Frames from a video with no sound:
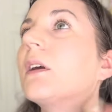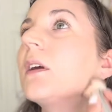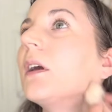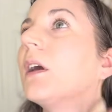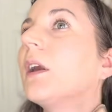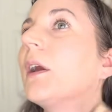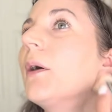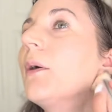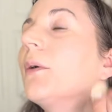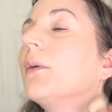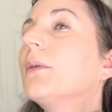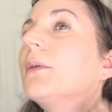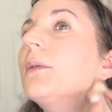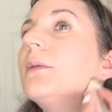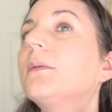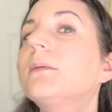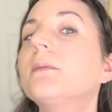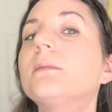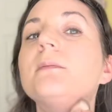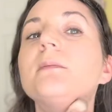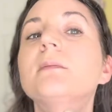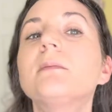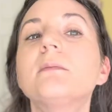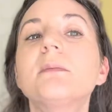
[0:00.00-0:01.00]
you know, I'm
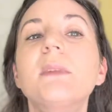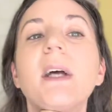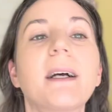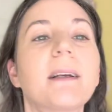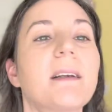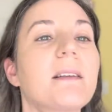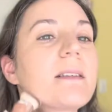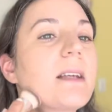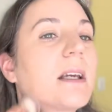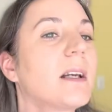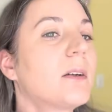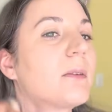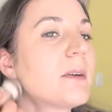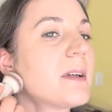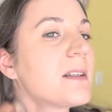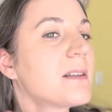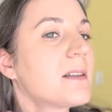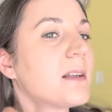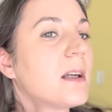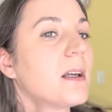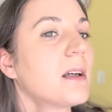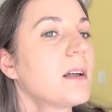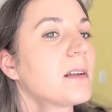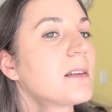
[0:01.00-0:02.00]
not gonna say
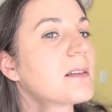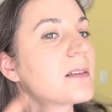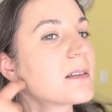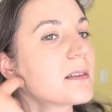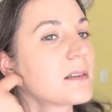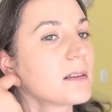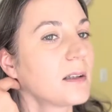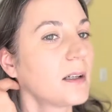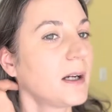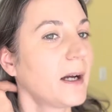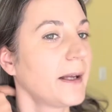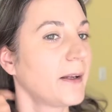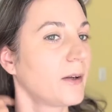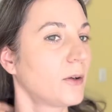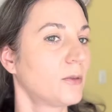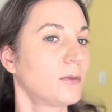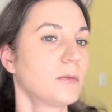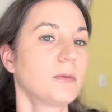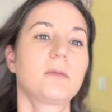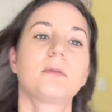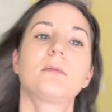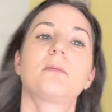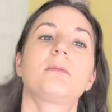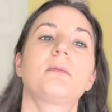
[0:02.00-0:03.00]
greasy, because I
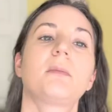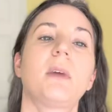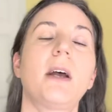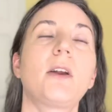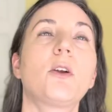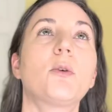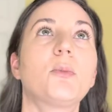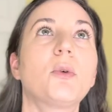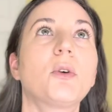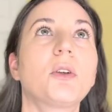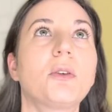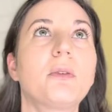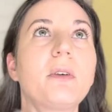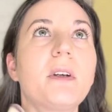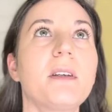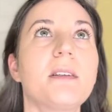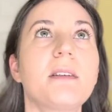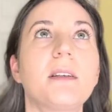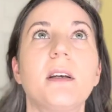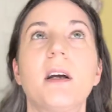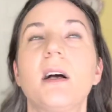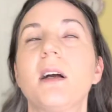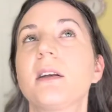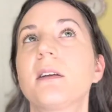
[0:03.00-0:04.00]
don't put
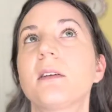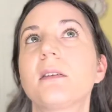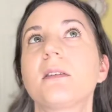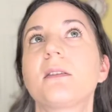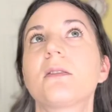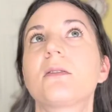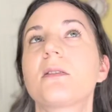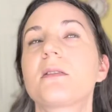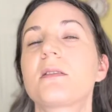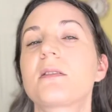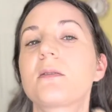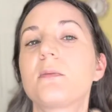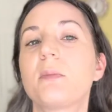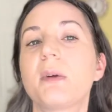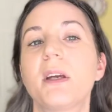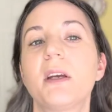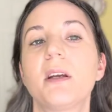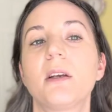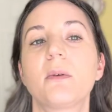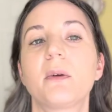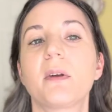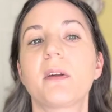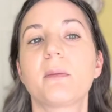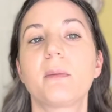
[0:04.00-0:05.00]
greasy on just to
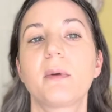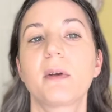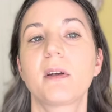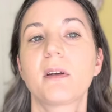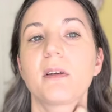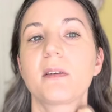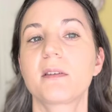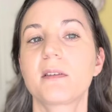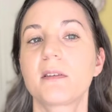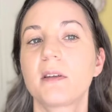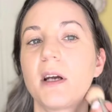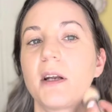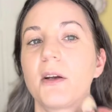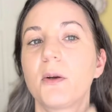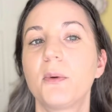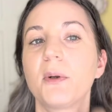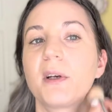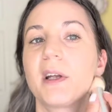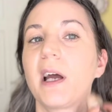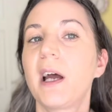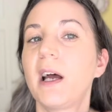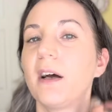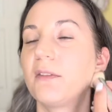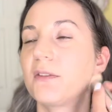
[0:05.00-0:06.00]
begin with, because I don't
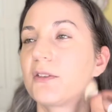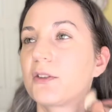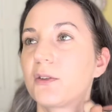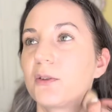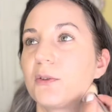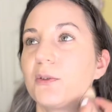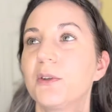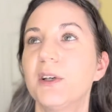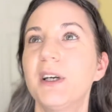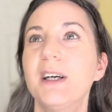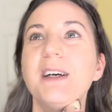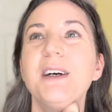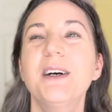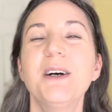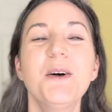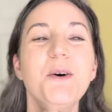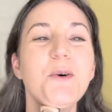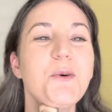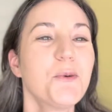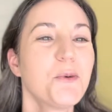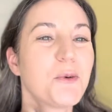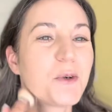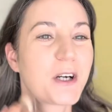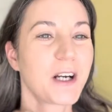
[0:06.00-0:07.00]
want to have to
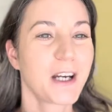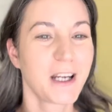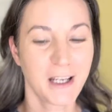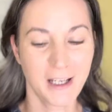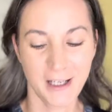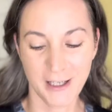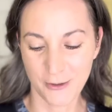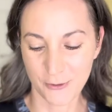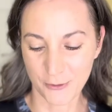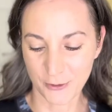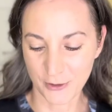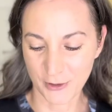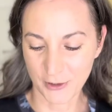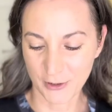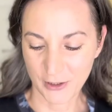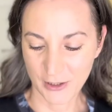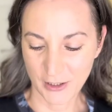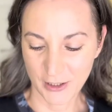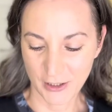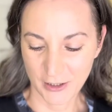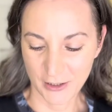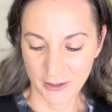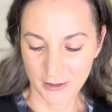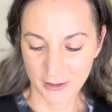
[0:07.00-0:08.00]
worry, or
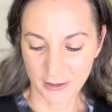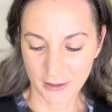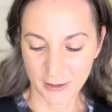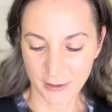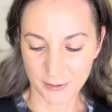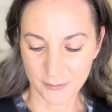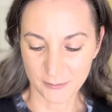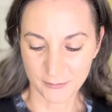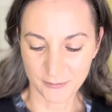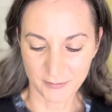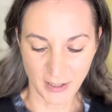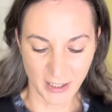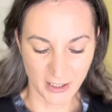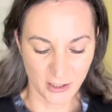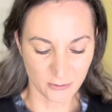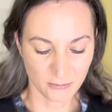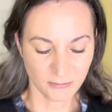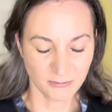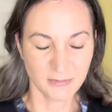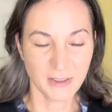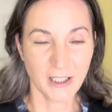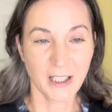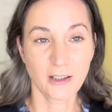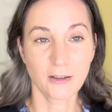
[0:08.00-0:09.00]
I
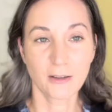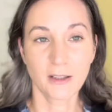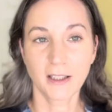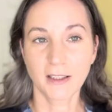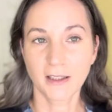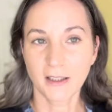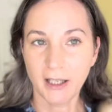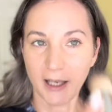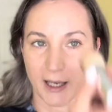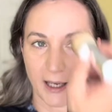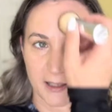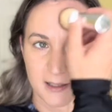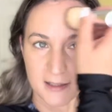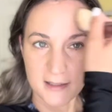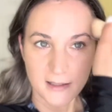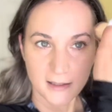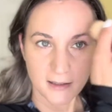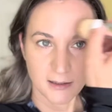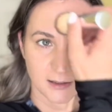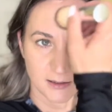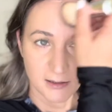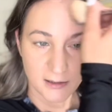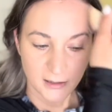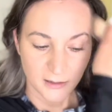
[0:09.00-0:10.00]
don't like the
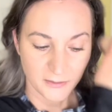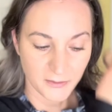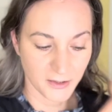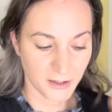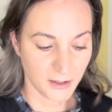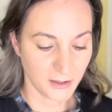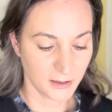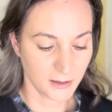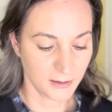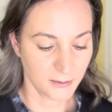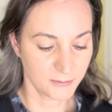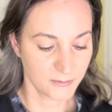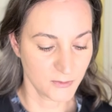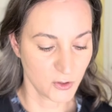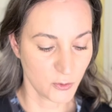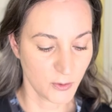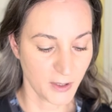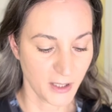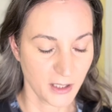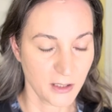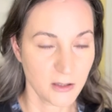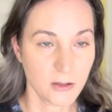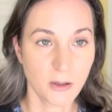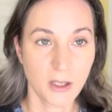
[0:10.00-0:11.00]
hassle of the
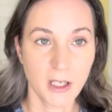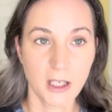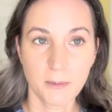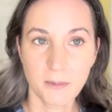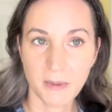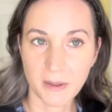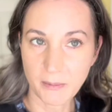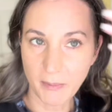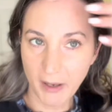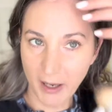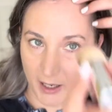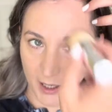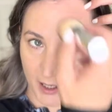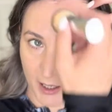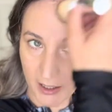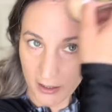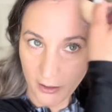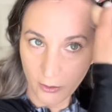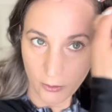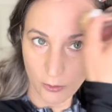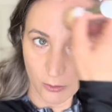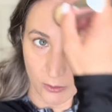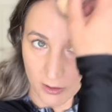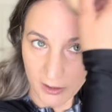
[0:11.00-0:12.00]
trying to keep it matte
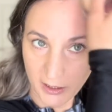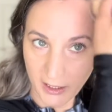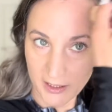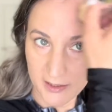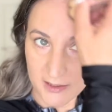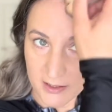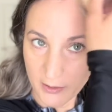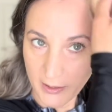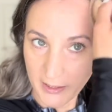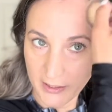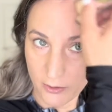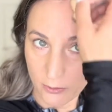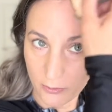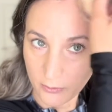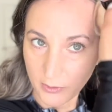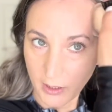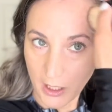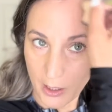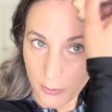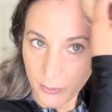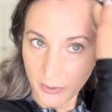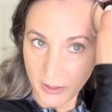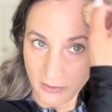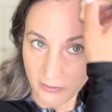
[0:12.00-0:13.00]
and all that. So I
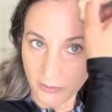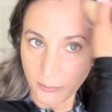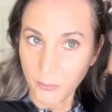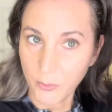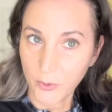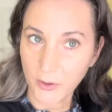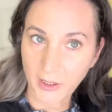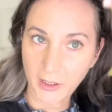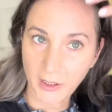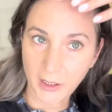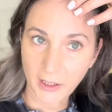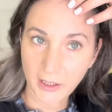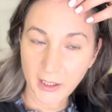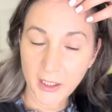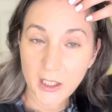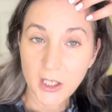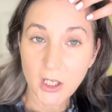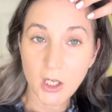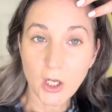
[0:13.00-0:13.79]
won't even put it on.